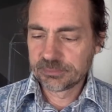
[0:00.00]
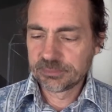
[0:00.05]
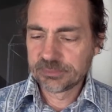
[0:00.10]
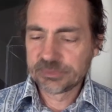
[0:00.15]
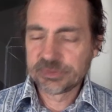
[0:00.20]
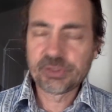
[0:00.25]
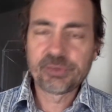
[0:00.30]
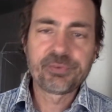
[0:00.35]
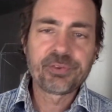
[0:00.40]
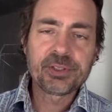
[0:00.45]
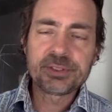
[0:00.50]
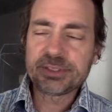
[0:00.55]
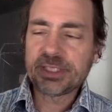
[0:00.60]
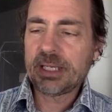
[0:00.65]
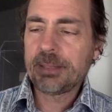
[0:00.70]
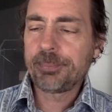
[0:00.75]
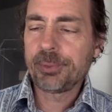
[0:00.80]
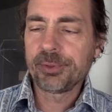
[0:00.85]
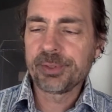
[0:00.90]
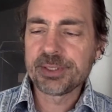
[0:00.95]
So, for
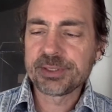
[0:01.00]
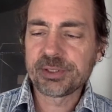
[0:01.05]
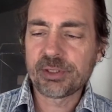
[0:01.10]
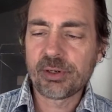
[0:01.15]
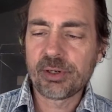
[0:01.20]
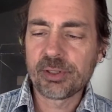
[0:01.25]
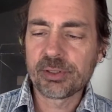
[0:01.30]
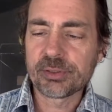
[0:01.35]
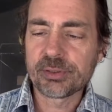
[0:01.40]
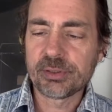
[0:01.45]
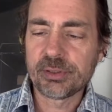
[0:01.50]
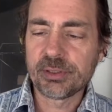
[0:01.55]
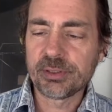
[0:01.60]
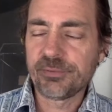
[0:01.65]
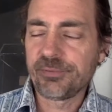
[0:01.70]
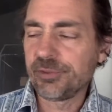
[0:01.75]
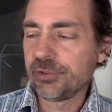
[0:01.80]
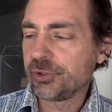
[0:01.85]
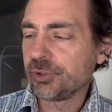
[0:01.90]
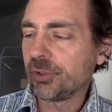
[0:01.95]
example, this article on the
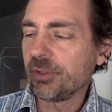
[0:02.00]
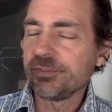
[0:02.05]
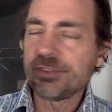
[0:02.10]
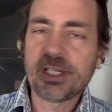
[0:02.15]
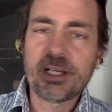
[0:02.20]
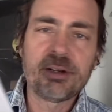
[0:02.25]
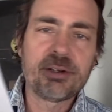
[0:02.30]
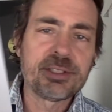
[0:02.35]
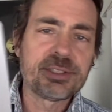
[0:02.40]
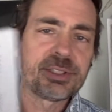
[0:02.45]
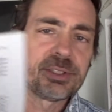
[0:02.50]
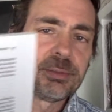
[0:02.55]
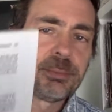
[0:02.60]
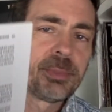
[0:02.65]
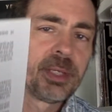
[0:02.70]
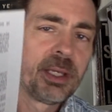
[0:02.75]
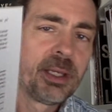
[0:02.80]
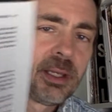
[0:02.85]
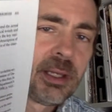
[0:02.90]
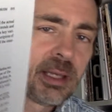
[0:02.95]
future of terrorism
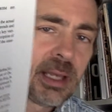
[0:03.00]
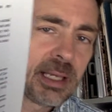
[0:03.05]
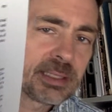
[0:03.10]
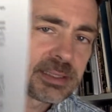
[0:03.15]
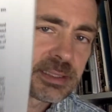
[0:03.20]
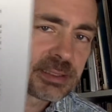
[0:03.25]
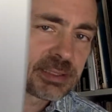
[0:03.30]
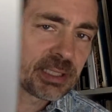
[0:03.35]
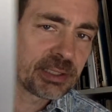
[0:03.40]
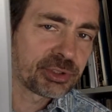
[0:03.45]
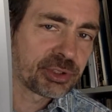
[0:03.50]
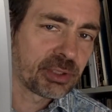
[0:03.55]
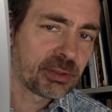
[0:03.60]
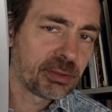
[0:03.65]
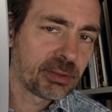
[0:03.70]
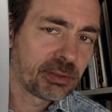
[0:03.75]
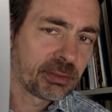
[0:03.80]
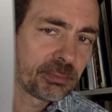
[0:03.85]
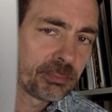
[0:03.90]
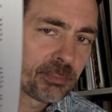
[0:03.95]
has a section,
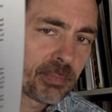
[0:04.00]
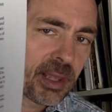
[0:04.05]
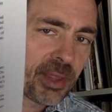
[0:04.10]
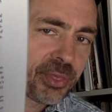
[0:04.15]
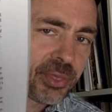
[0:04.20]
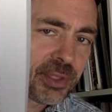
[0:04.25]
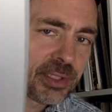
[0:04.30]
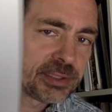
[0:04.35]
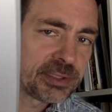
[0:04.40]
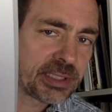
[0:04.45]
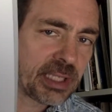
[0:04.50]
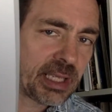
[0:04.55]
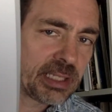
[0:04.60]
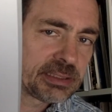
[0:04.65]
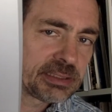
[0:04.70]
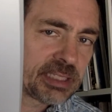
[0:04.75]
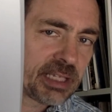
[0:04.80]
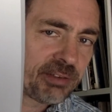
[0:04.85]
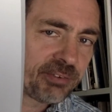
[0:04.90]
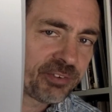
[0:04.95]
methods and
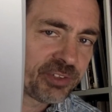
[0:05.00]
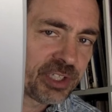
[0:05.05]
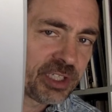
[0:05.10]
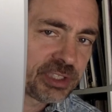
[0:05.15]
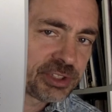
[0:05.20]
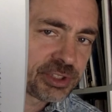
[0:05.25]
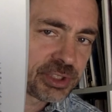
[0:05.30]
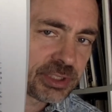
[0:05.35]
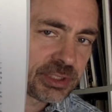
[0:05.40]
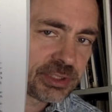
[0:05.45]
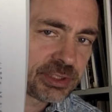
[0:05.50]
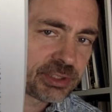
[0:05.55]
definitions.